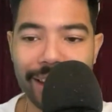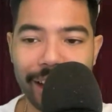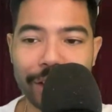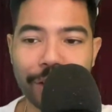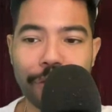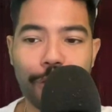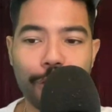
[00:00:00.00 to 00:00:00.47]

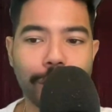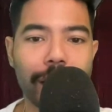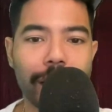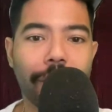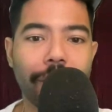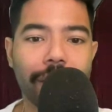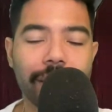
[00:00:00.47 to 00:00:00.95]
like the first
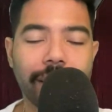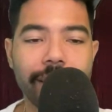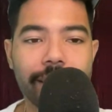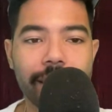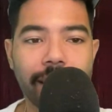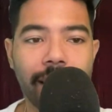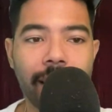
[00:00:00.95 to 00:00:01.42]
half of the
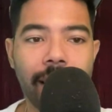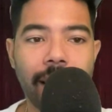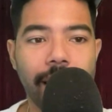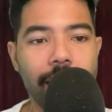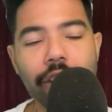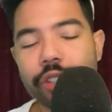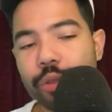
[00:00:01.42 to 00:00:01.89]
season,
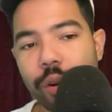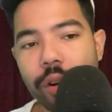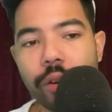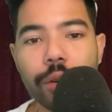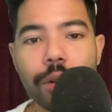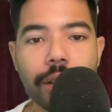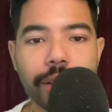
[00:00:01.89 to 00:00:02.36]
then
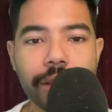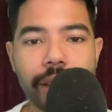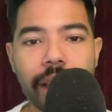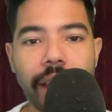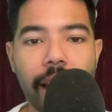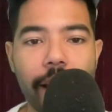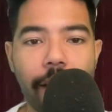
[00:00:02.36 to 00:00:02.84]
struggled in the
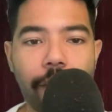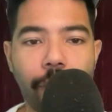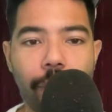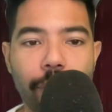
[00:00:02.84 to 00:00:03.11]
second half.